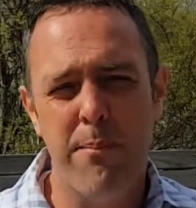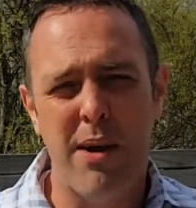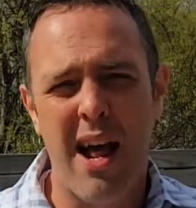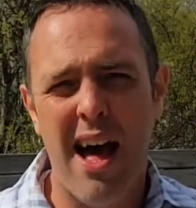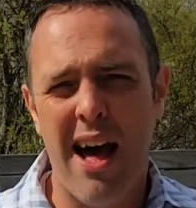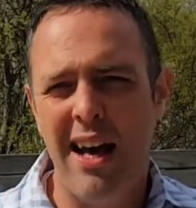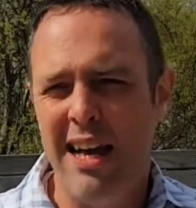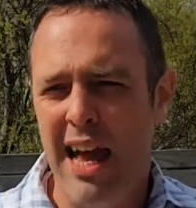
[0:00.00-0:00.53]

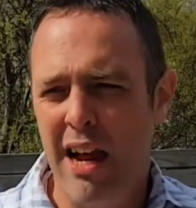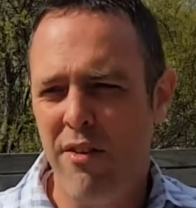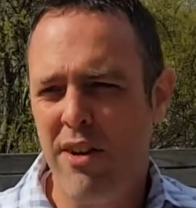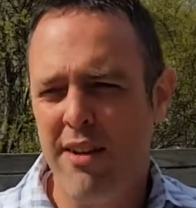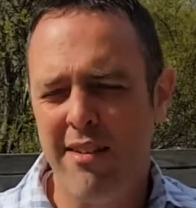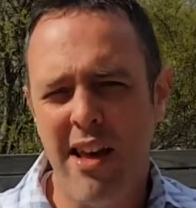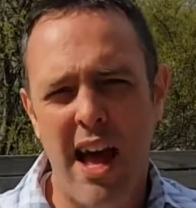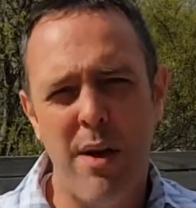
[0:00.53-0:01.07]
But
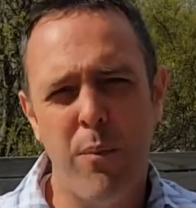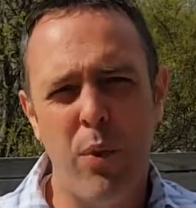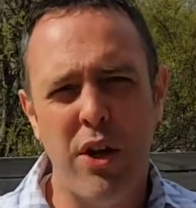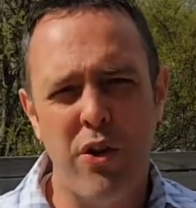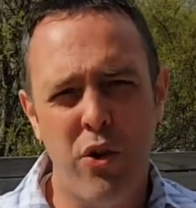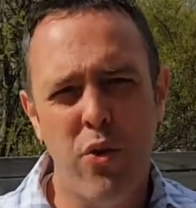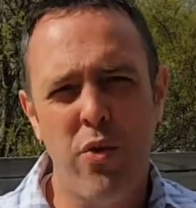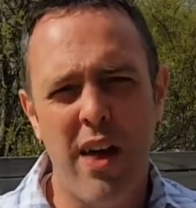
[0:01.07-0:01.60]
every time we
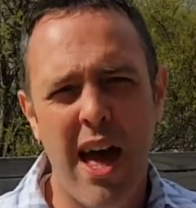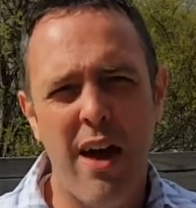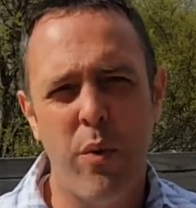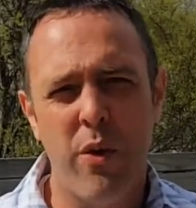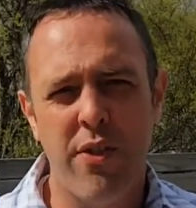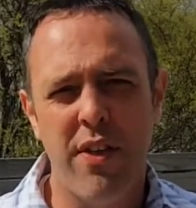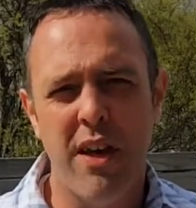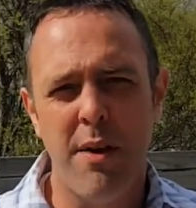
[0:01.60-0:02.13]
do that,
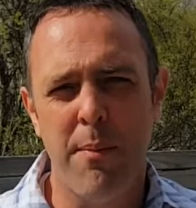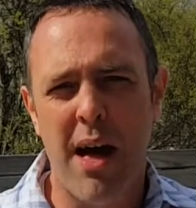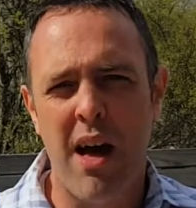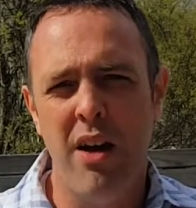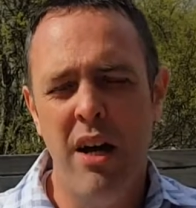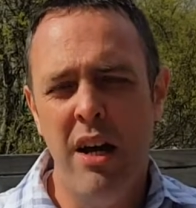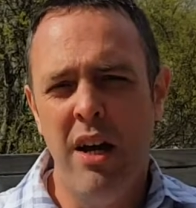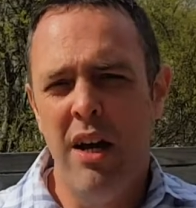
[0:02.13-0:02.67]
we think
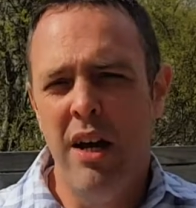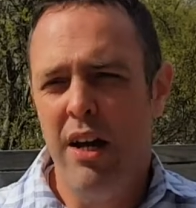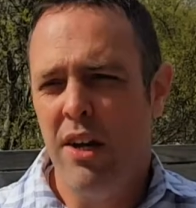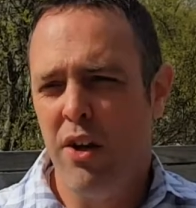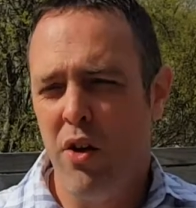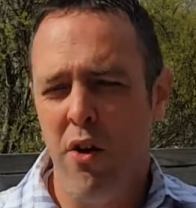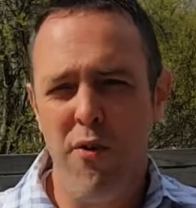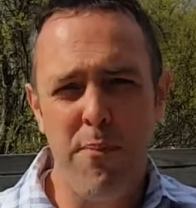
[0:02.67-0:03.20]
about,
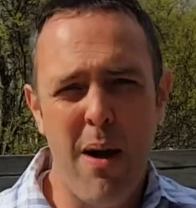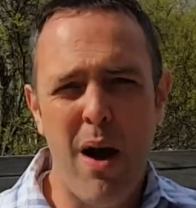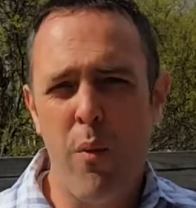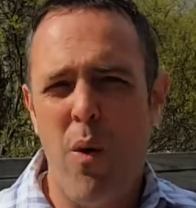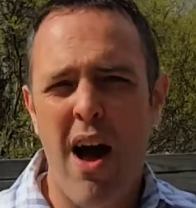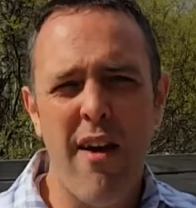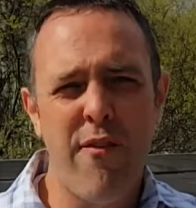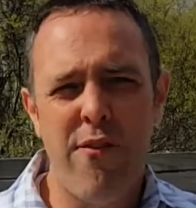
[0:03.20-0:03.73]
you know, if my
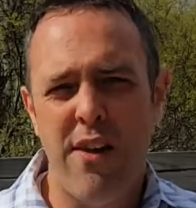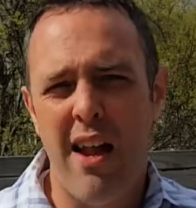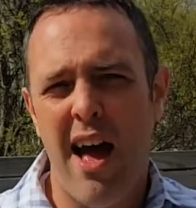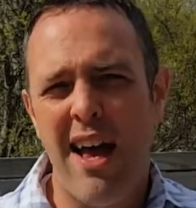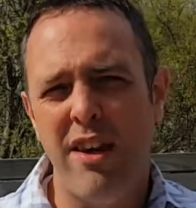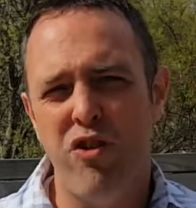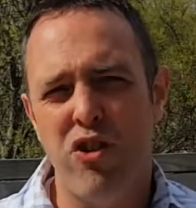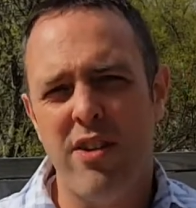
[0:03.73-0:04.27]
wife and
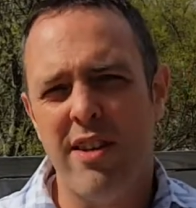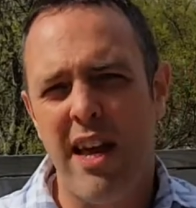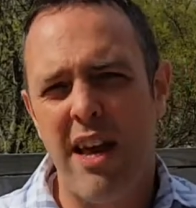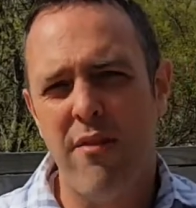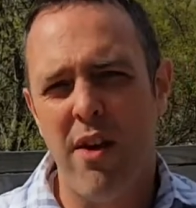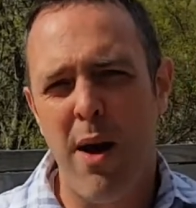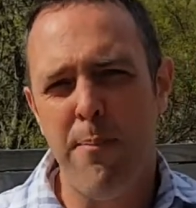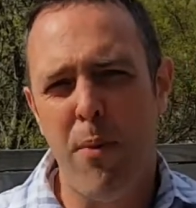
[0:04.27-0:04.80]
I just
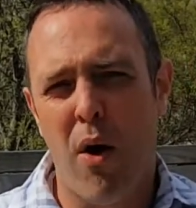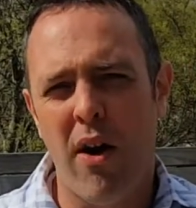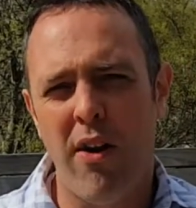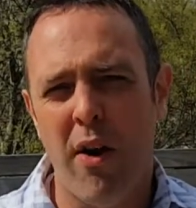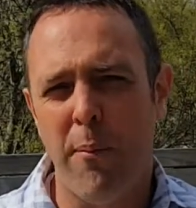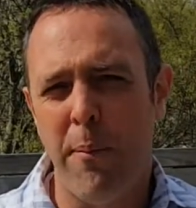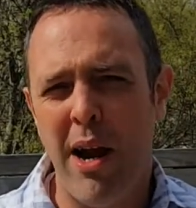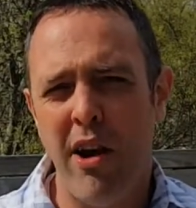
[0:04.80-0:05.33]
gave up on
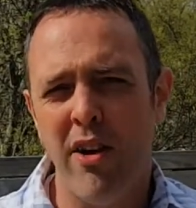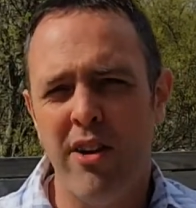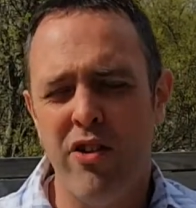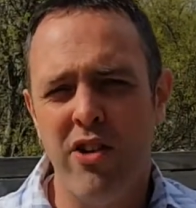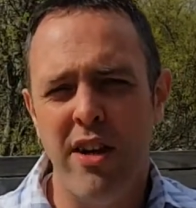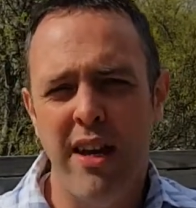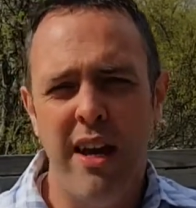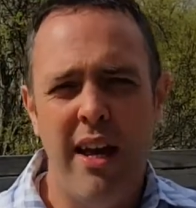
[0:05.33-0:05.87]
our
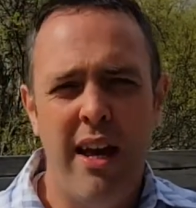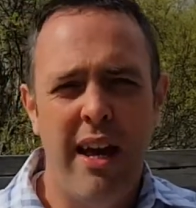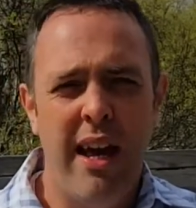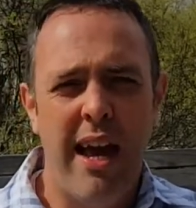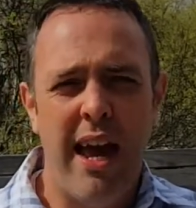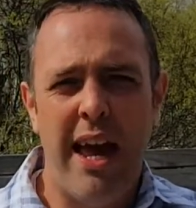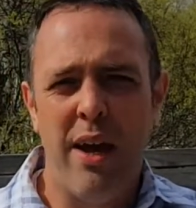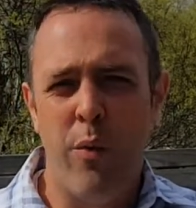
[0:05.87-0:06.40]
marriage
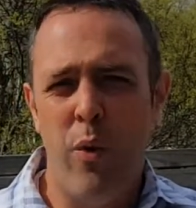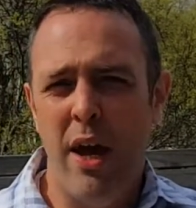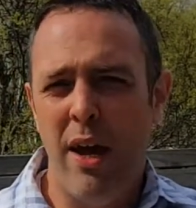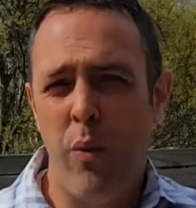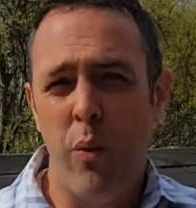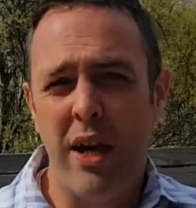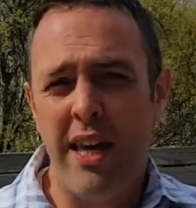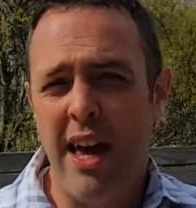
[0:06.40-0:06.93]

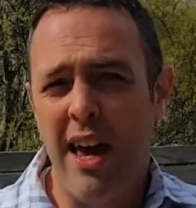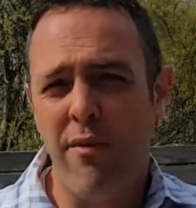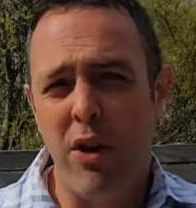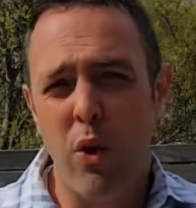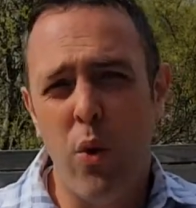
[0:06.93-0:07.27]
and we gave it